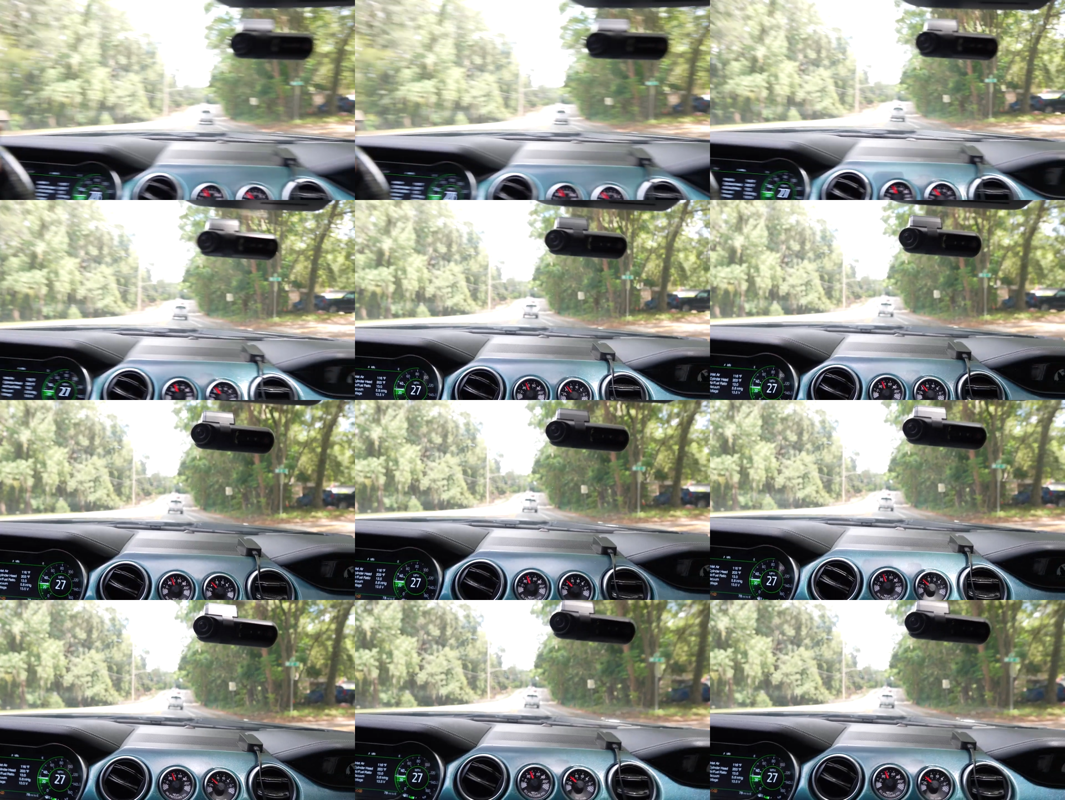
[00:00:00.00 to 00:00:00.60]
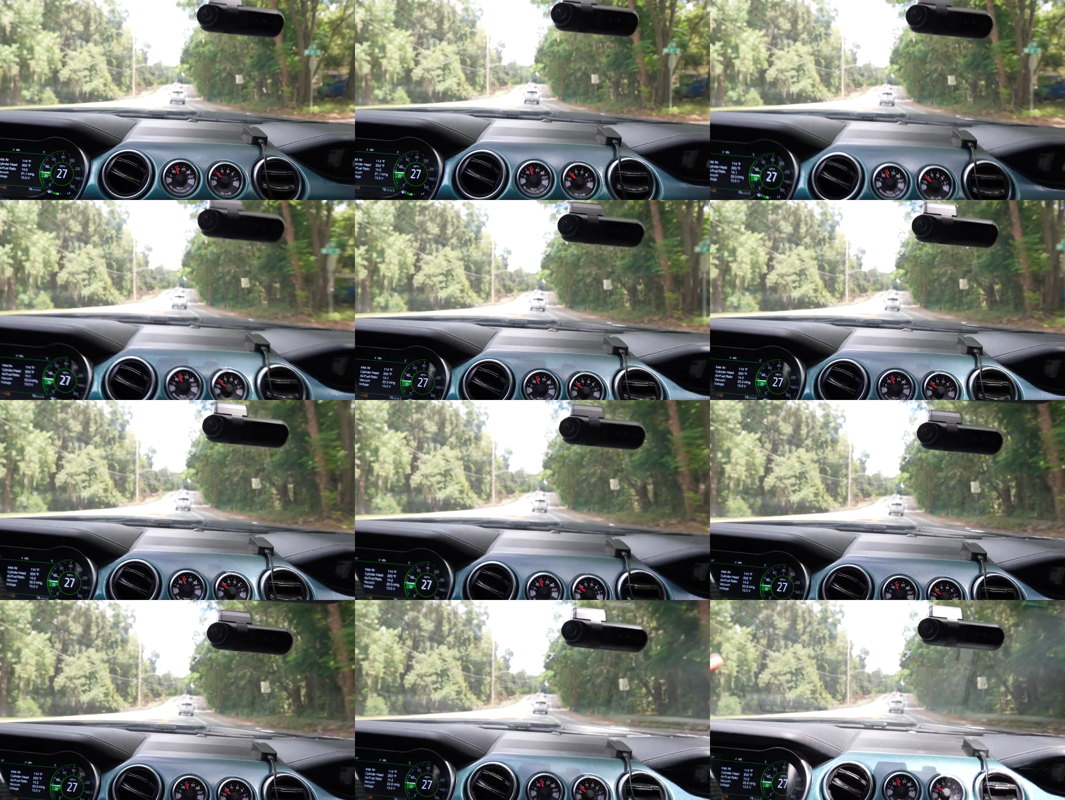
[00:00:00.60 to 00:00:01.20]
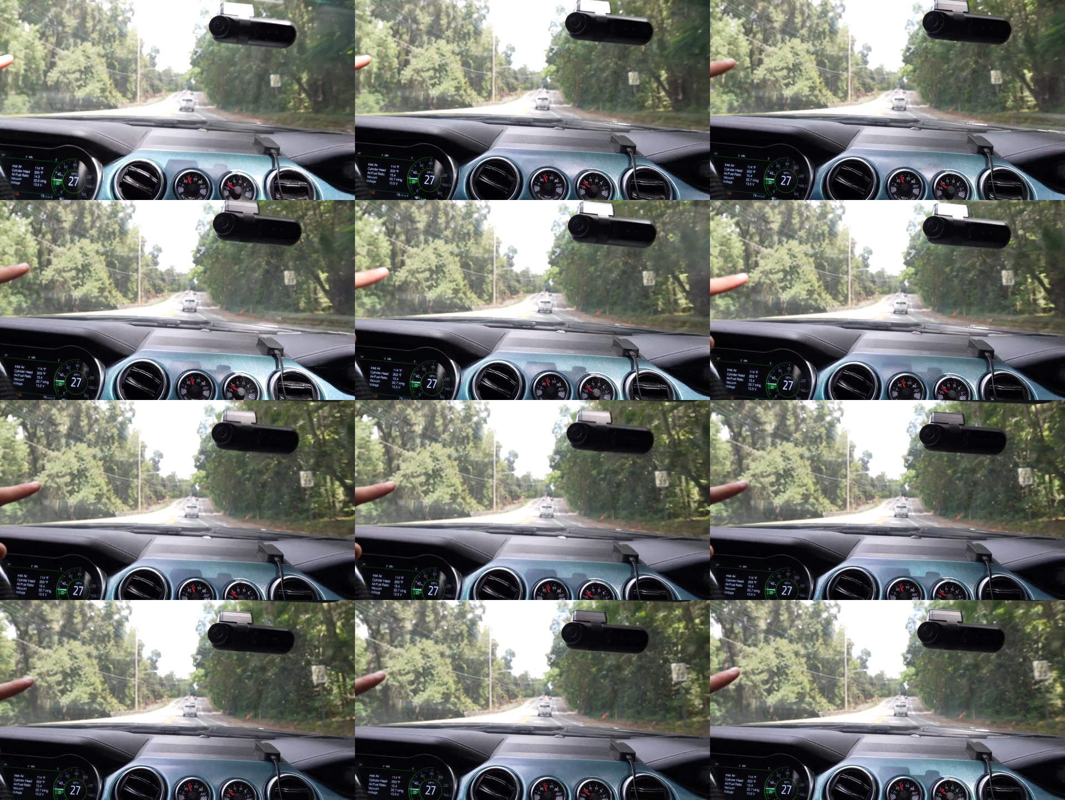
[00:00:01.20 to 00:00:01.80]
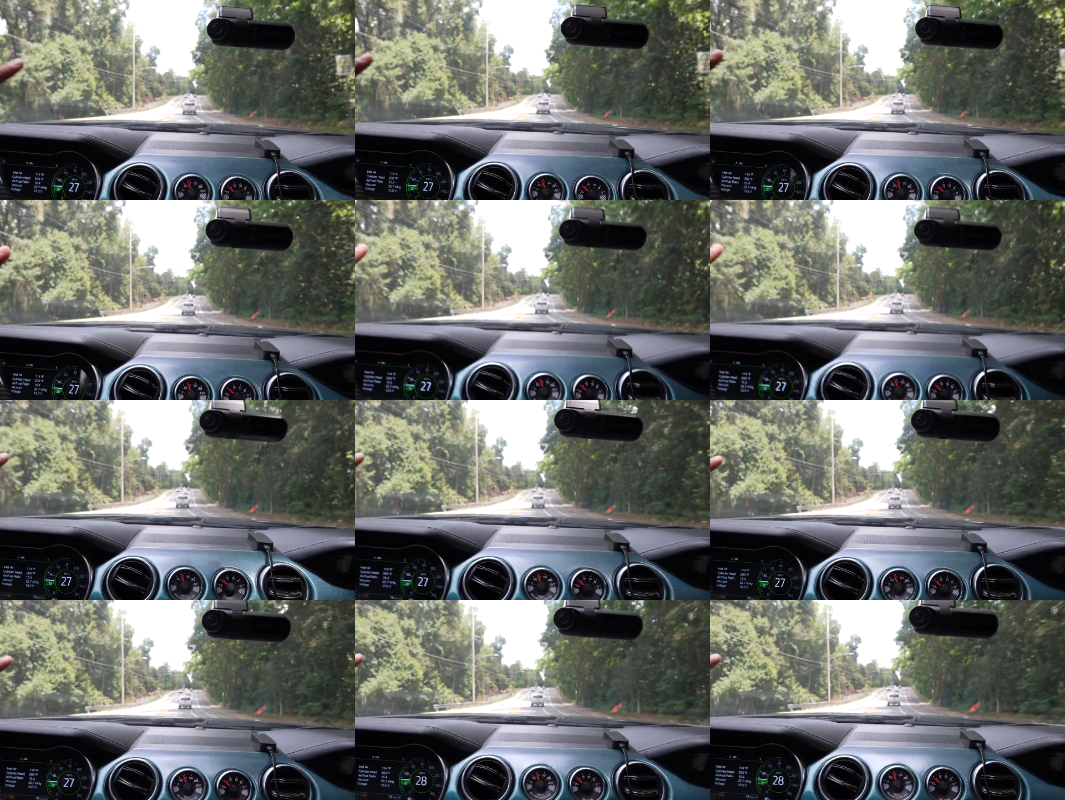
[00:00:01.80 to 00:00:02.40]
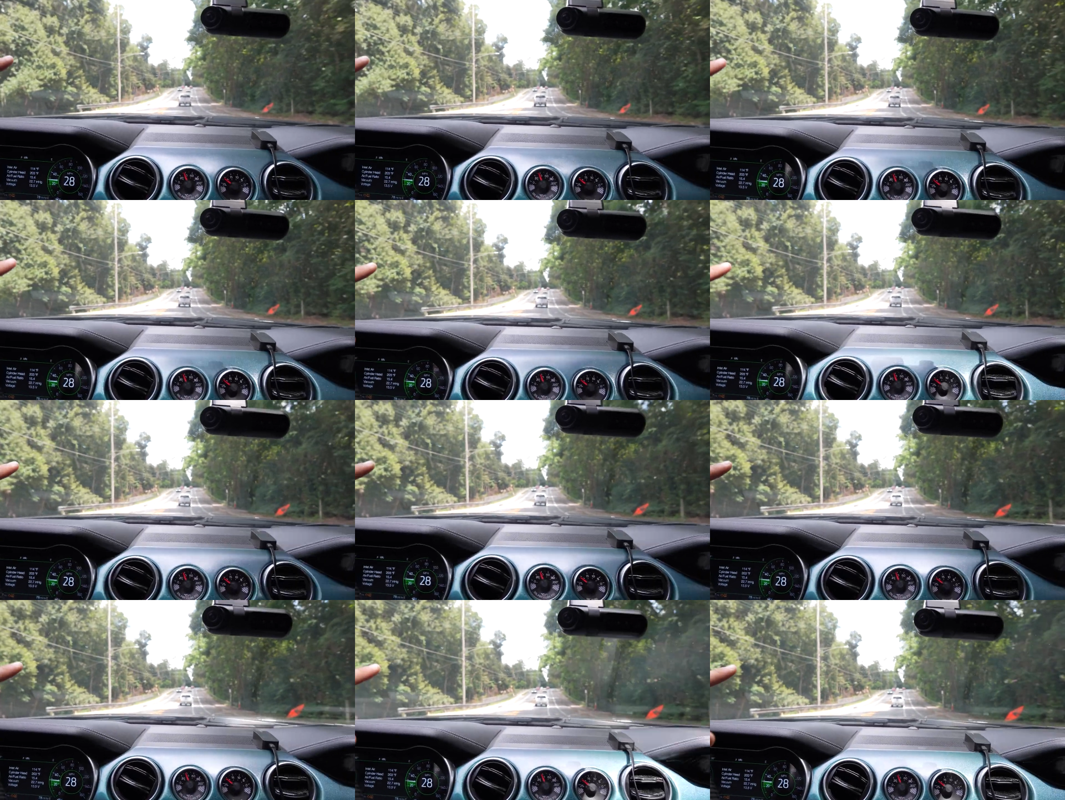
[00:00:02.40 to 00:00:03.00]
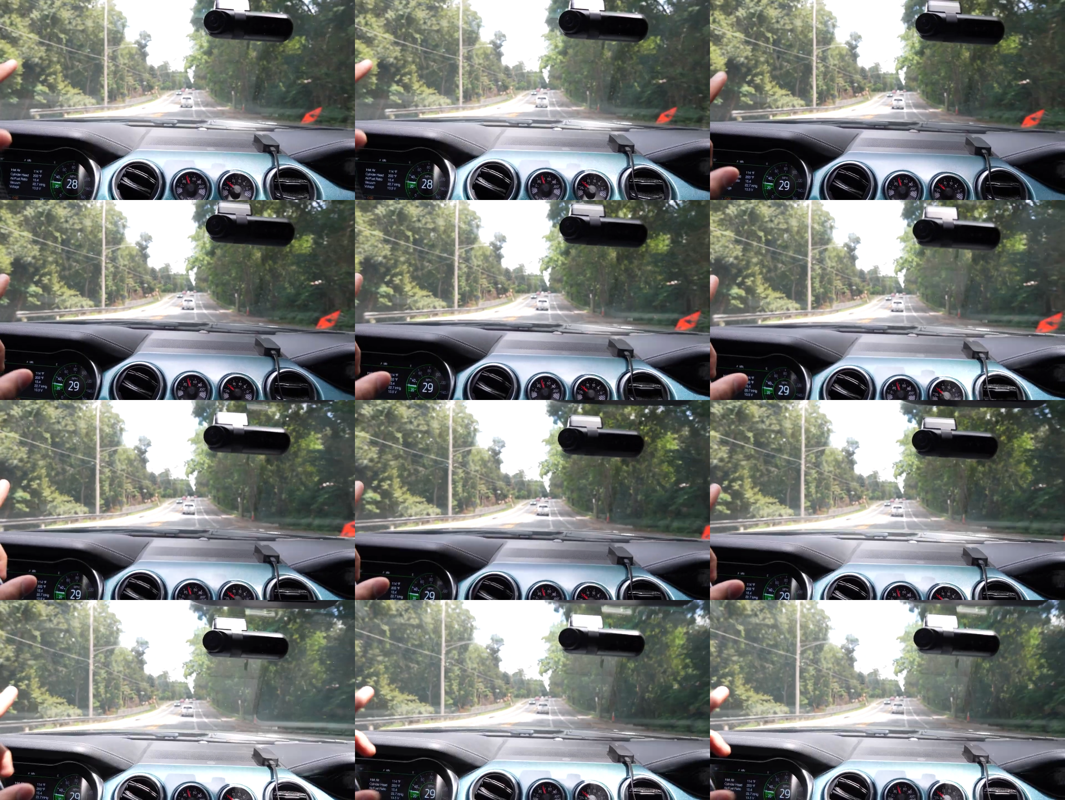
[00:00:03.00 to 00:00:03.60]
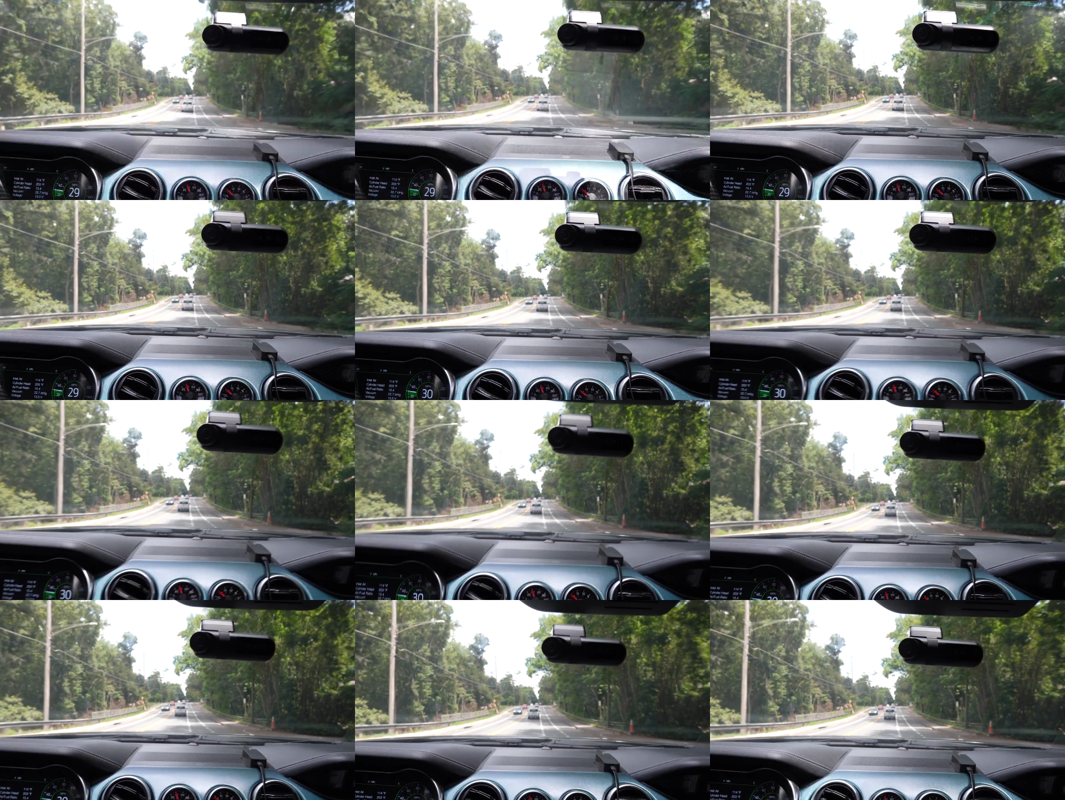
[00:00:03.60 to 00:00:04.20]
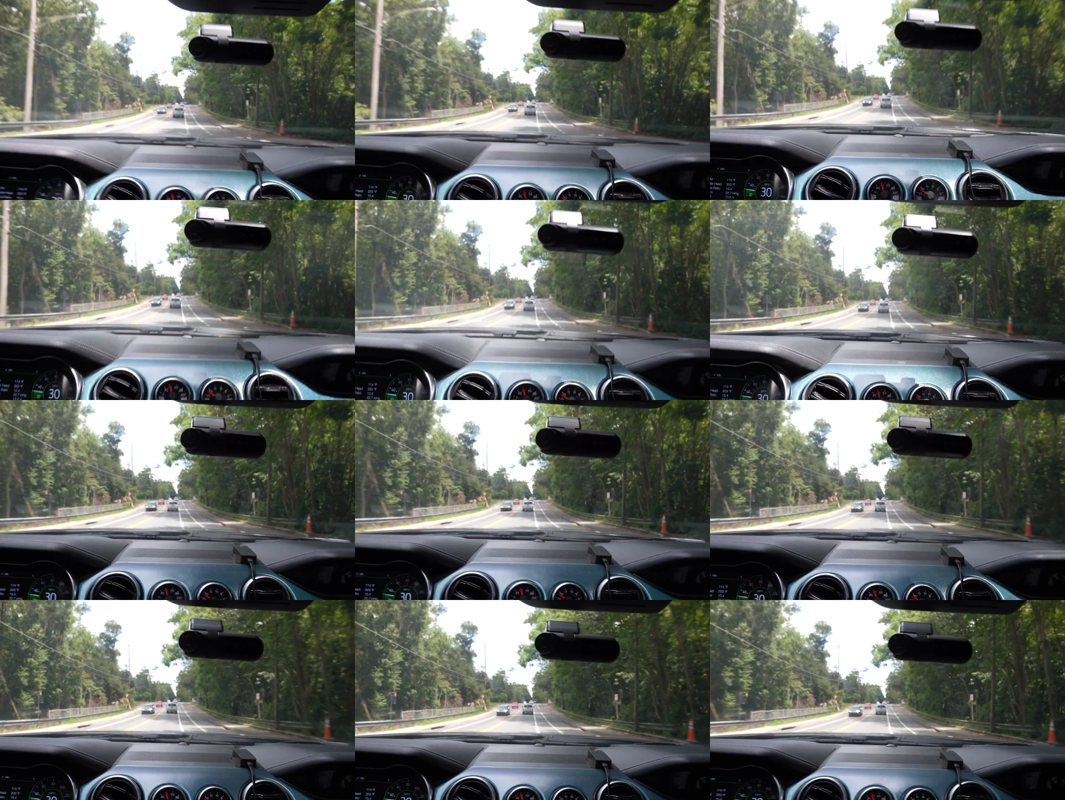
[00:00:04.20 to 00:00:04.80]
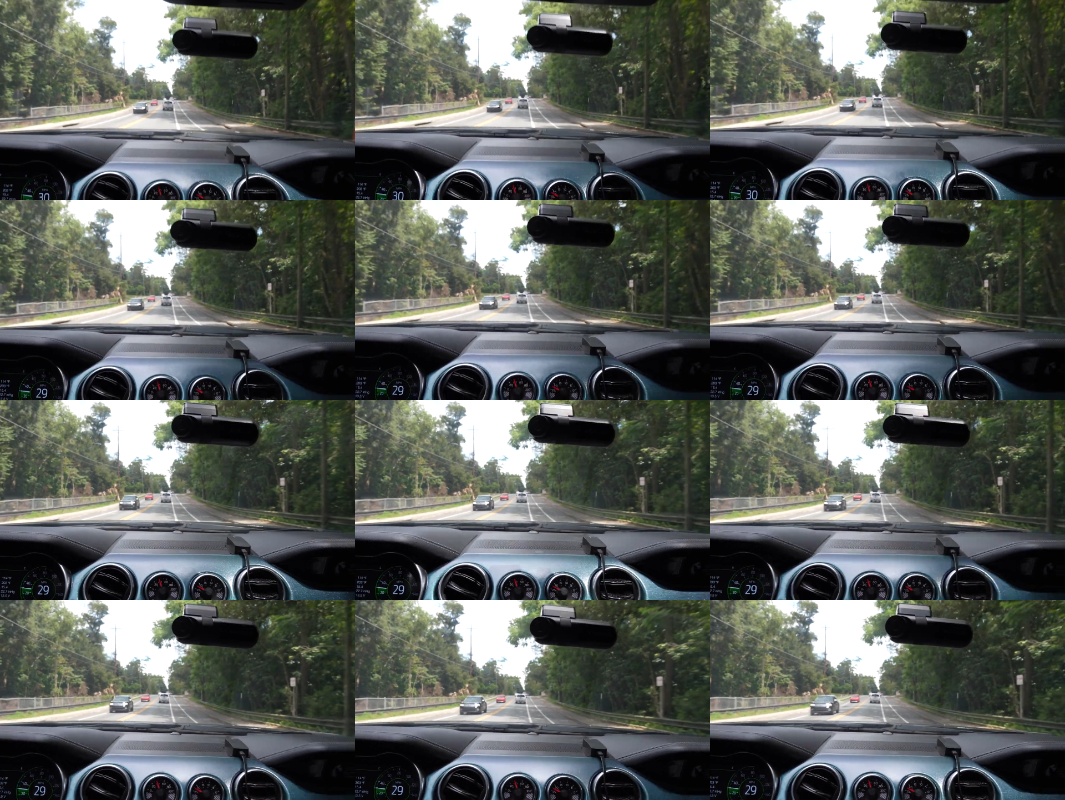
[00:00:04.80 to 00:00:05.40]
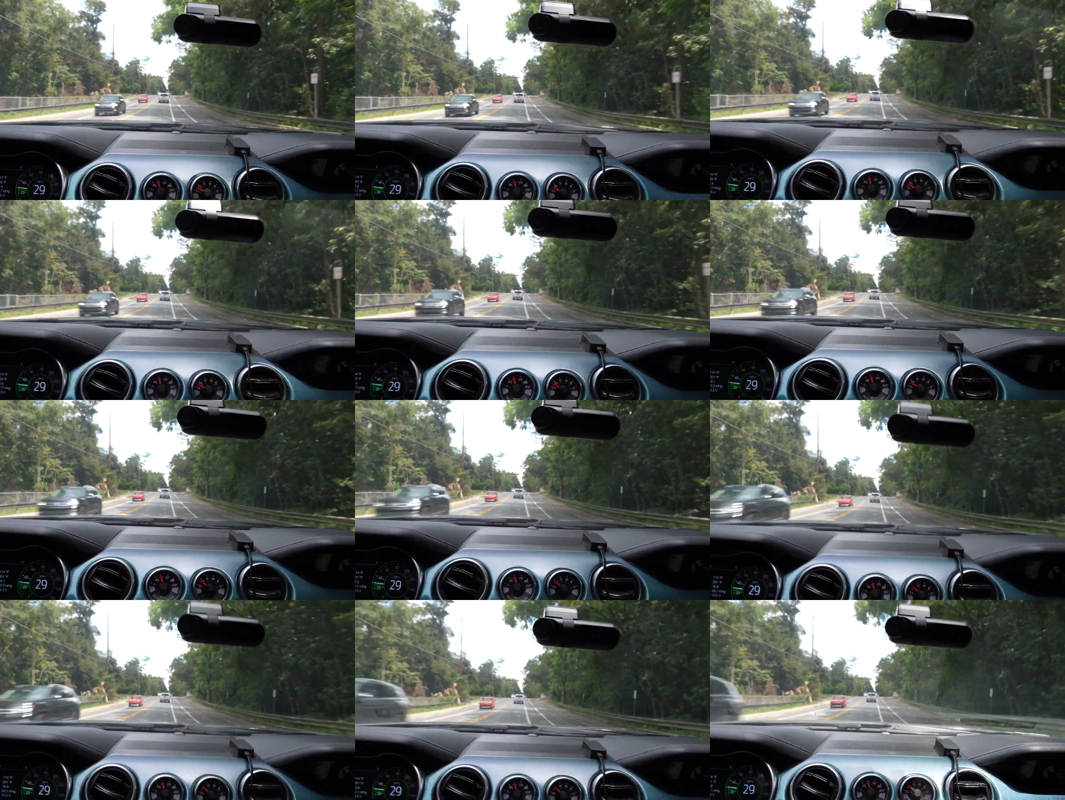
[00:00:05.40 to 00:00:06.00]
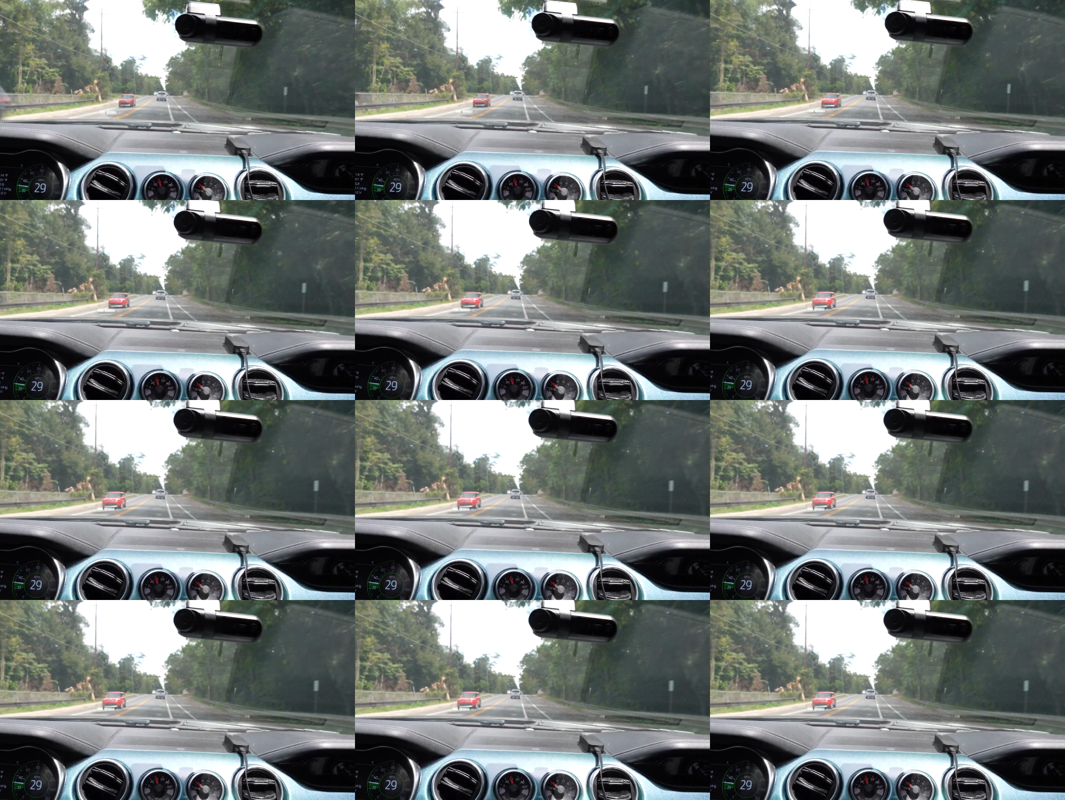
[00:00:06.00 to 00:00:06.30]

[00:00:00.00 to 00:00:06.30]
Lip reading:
(no speaker visible)